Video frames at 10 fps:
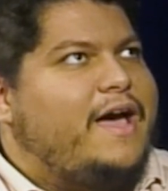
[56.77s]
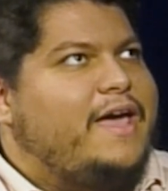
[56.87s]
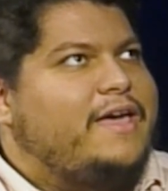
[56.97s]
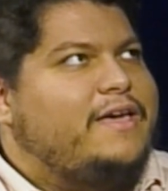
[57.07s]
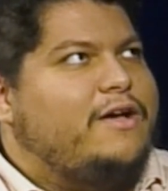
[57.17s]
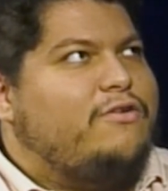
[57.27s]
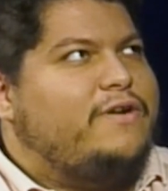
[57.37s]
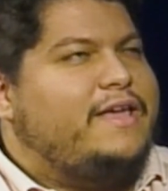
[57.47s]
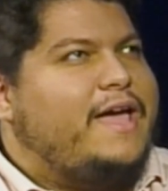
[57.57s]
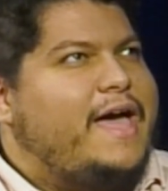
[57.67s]
I
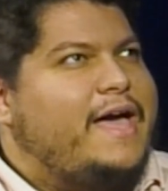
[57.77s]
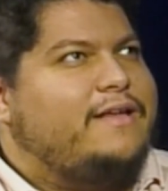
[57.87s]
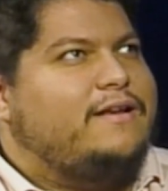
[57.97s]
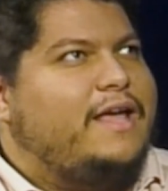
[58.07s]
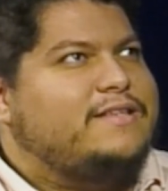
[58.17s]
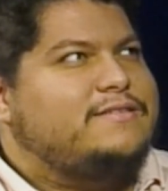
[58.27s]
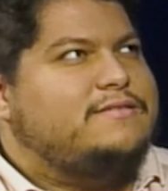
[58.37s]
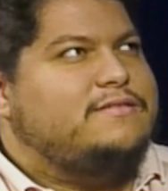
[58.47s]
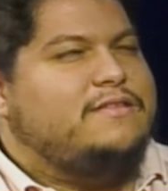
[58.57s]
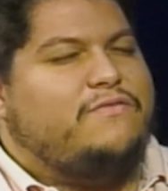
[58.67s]
already had like
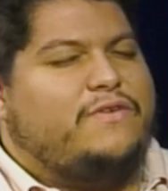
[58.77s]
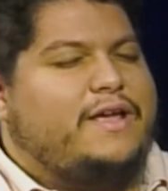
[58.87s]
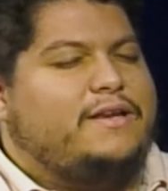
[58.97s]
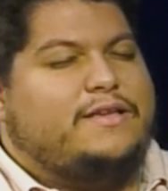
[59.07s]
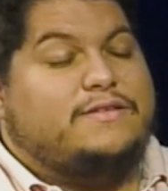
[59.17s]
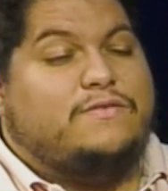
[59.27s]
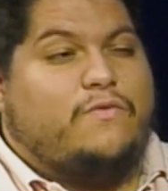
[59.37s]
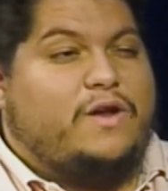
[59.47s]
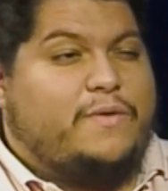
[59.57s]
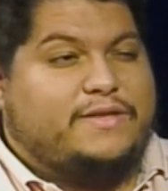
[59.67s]
different ideas
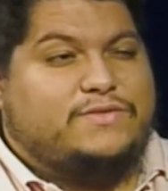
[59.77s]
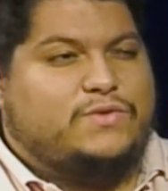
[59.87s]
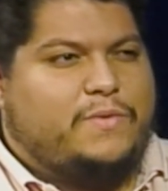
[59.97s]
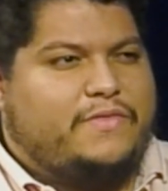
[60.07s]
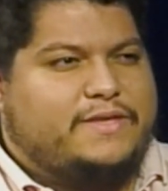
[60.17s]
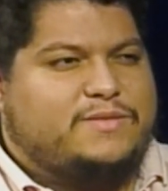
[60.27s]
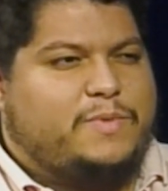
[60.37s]
of what I wanted to do with this